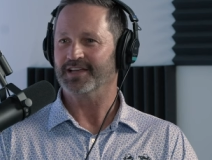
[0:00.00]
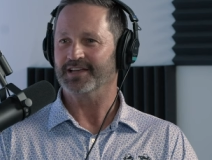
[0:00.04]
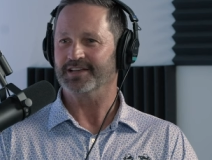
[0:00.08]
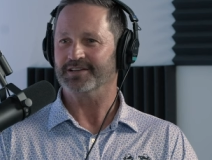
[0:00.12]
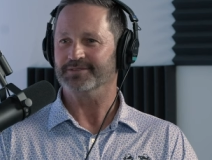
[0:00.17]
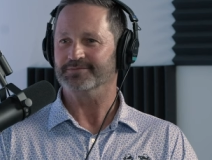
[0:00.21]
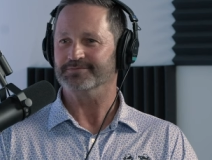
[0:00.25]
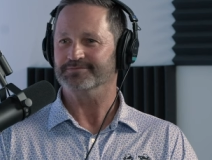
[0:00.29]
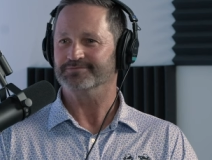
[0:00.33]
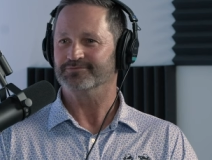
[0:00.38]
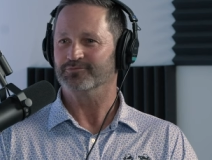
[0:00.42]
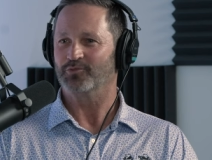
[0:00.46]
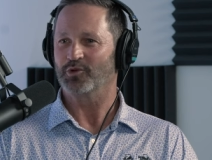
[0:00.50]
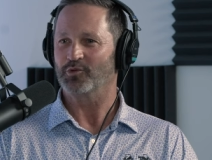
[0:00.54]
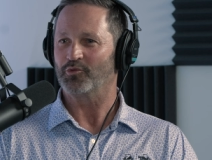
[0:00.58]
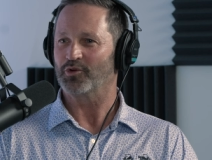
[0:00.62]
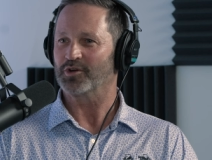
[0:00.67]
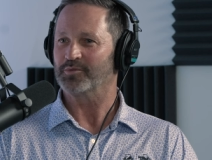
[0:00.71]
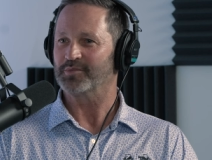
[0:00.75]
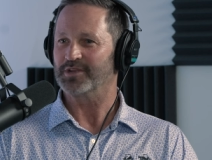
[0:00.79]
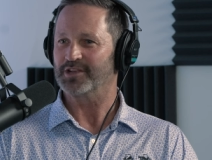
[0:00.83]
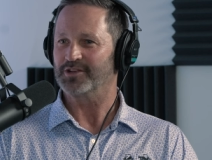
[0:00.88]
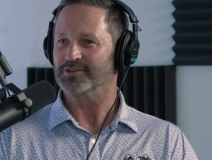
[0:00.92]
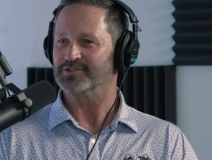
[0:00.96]
um, we want
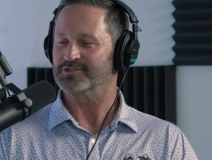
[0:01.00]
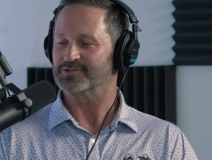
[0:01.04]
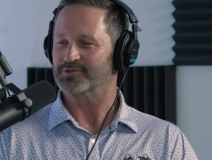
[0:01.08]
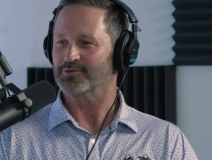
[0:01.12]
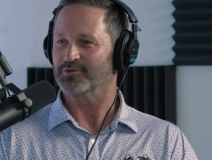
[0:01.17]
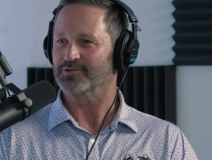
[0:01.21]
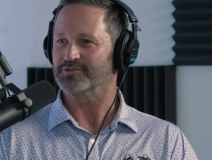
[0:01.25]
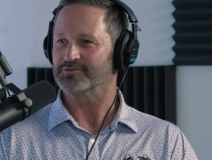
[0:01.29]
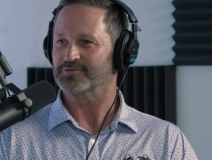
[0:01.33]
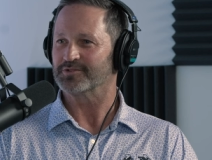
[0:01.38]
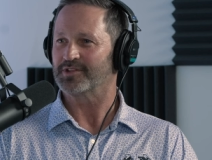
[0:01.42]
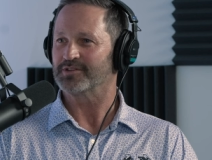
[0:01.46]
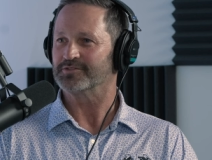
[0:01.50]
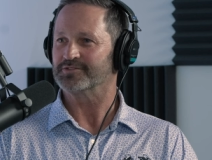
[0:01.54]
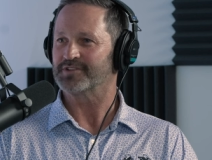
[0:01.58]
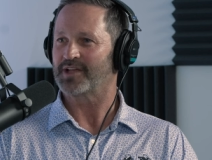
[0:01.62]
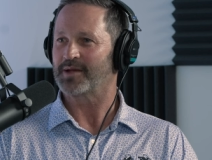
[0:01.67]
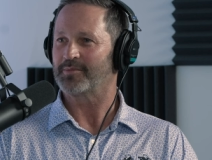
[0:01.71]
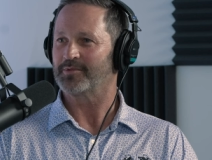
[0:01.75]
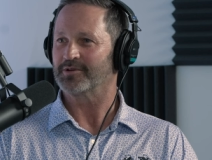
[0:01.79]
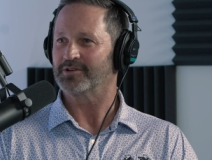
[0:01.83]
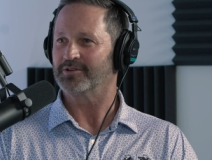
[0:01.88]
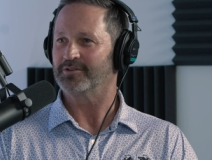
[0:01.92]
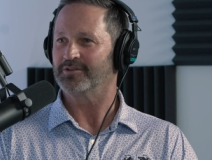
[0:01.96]
to be good stewards with those
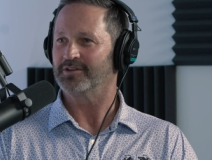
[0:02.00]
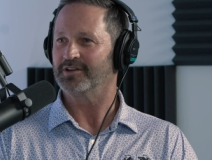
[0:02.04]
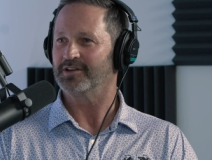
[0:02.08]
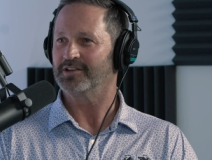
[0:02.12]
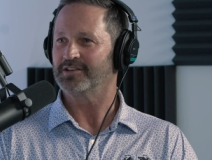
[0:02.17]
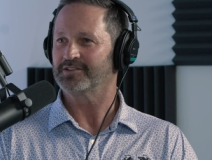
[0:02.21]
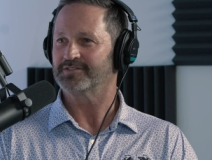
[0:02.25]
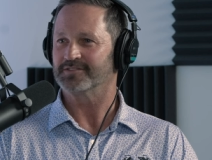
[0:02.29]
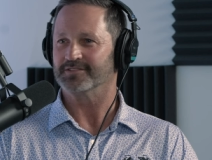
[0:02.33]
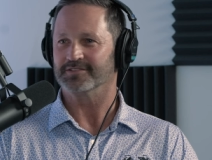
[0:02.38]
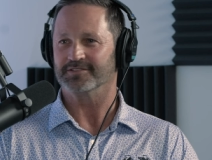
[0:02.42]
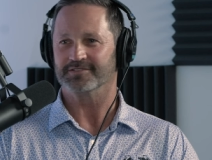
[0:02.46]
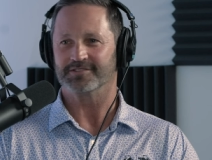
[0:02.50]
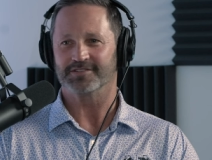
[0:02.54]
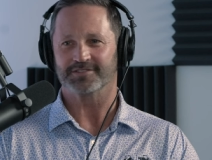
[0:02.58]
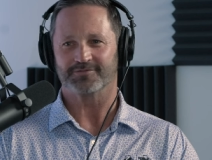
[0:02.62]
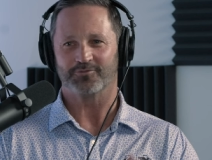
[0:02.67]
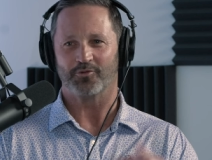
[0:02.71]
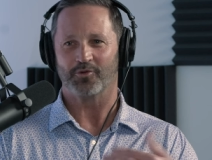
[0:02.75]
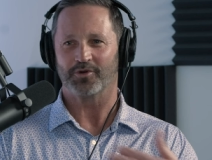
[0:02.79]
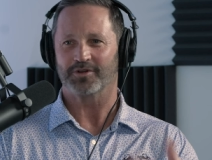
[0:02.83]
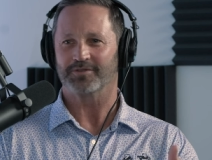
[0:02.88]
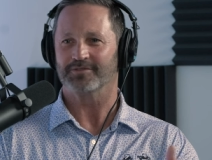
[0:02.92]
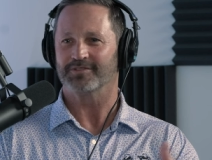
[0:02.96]
opportunities. And just
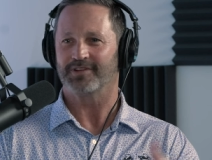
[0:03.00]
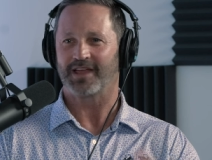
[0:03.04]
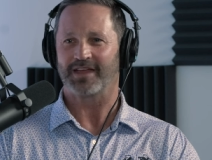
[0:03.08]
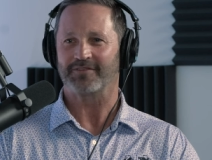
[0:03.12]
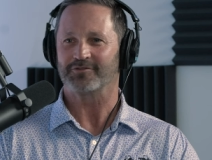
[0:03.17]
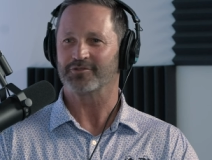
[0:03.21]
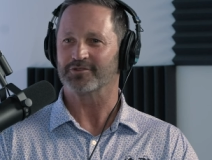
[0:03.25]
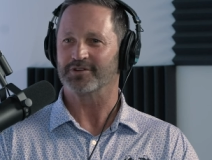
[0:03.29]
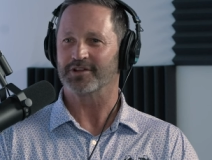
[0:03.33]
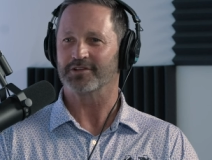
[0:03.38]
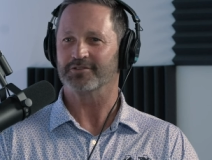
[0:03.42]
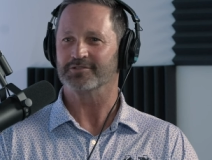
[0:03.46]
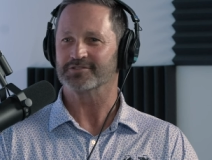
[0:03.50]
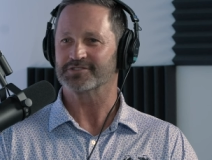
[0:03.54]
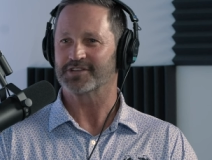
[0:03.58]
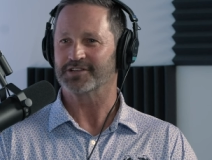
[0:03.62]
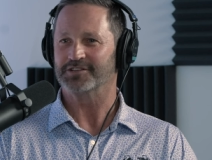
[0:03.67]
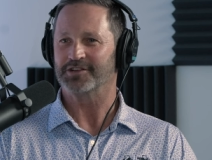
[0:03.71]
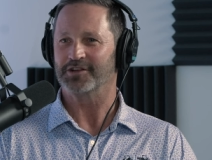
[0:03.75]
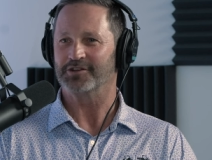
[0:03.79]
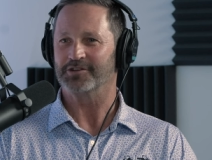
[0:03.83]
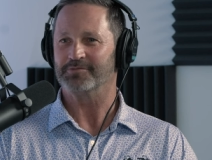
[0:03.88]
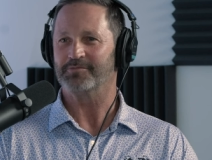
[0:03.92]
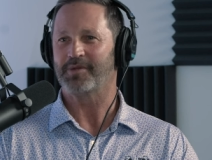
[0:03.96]
one after another has
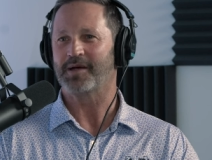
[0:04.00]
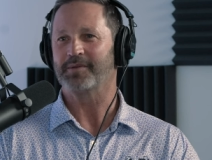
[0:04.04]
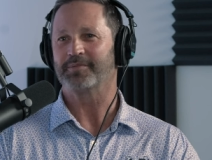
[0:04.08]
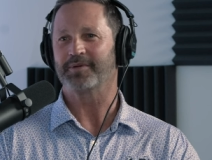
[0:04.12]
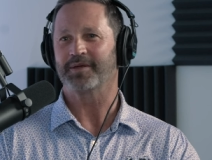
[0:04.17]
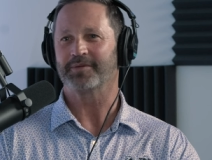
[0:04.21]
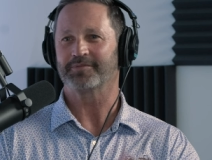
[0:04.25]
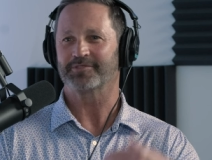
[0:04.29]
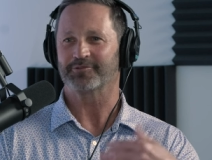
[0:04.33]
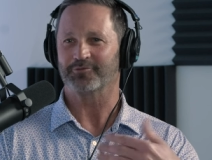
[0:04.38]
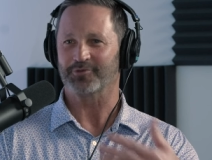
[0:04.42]
continued to pop up.